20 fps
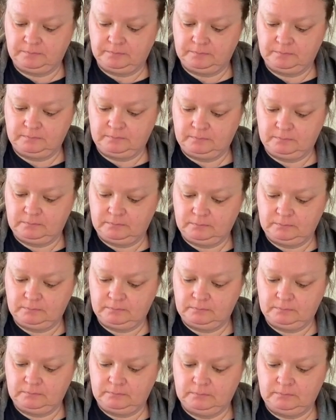
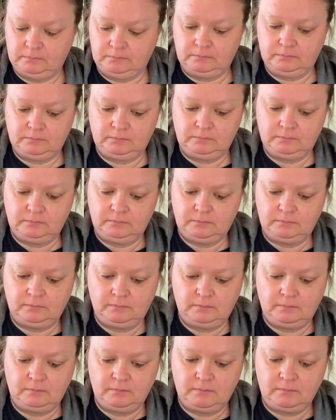
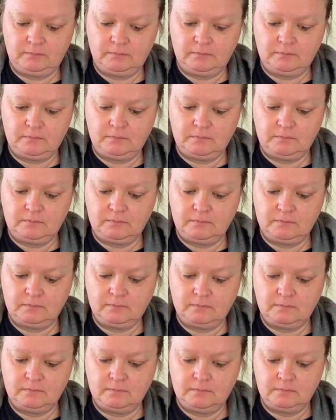
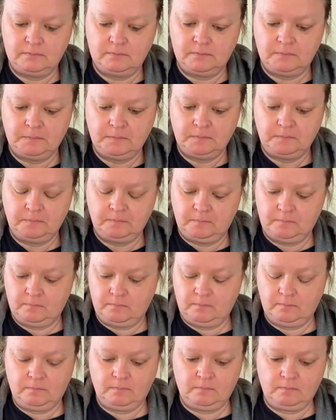
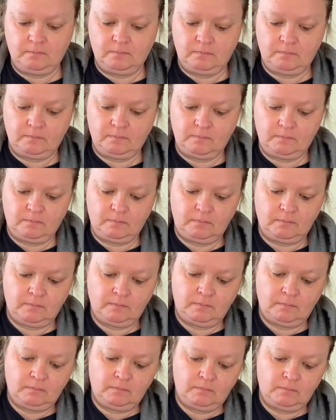
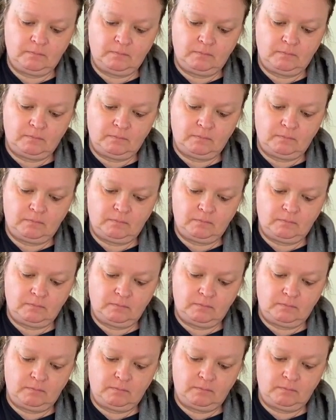
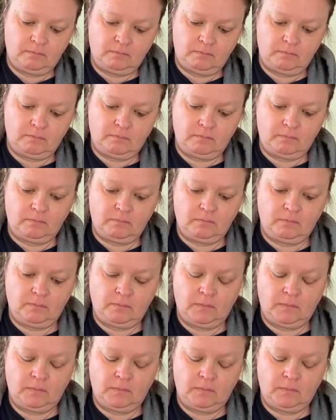Nobody speaks.